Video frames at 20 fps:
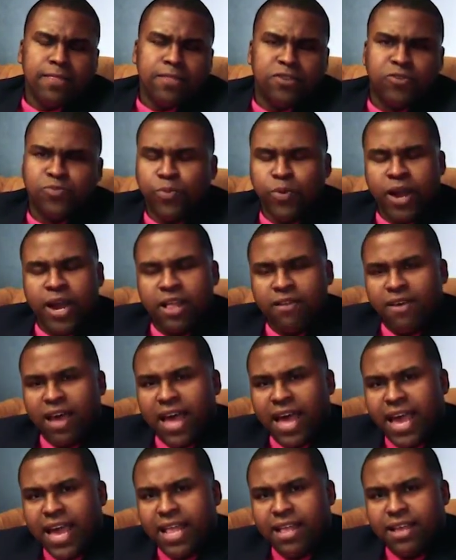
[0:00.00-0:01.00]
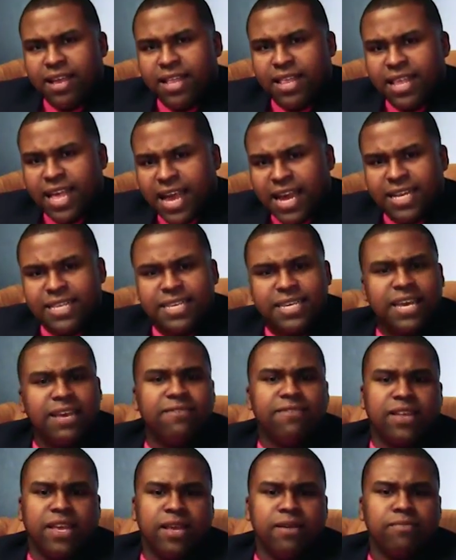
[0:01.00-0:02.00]
The spread of hate and
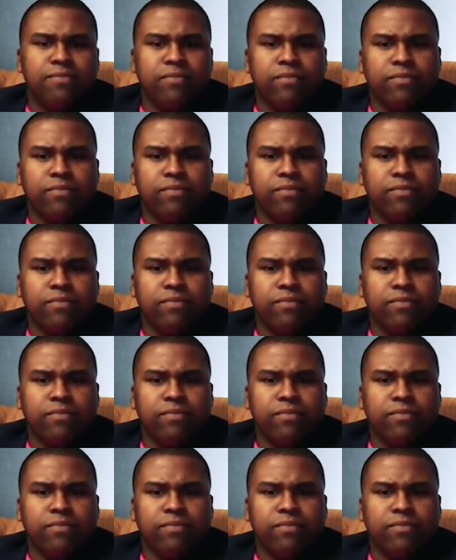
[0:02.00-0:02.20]
negativity,